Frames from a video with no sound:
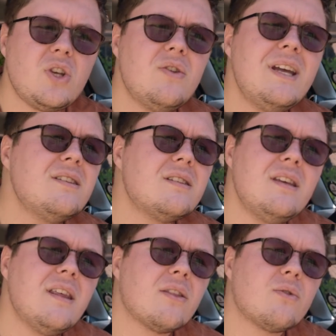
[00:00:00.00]
You get to
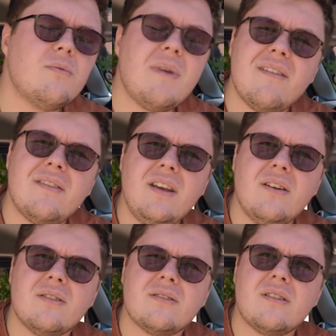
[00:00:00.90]
see that through my
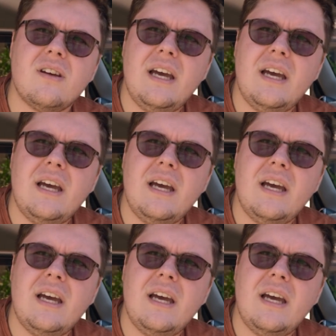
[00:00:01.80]
videos.